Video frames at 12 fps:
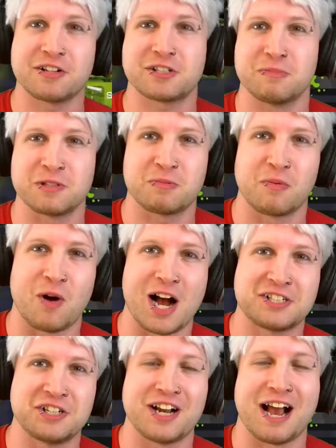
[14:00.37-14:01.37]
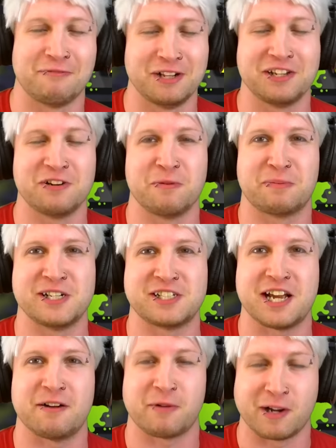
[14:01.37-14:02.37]
you all so much for watching. I really do
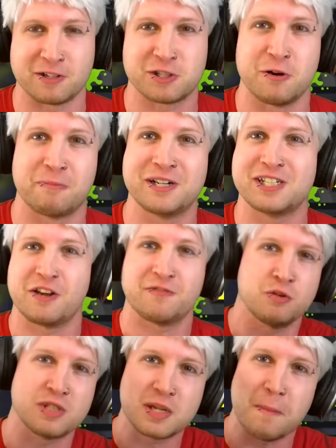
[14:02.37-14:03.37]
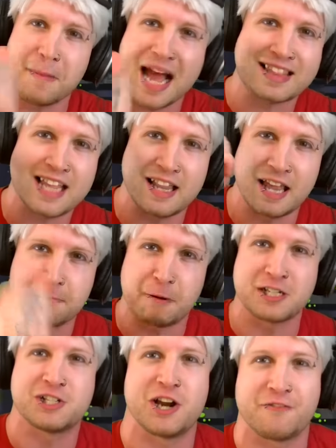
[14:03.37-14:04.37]
appreciate it. I also appreciate if you would smack that like
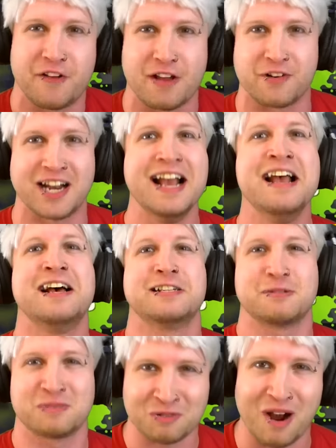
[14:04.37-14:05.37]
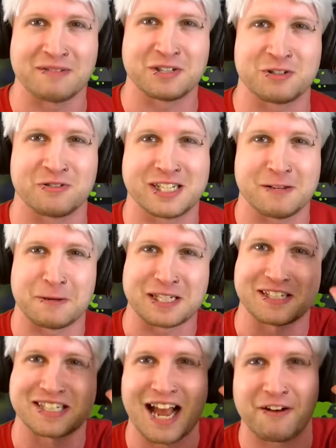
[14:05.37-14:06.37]
button, share, favorite, and subscribe to join Team
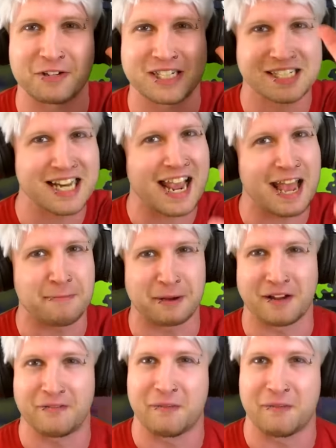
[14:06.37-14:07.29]
Pixel Sano, and stay epic,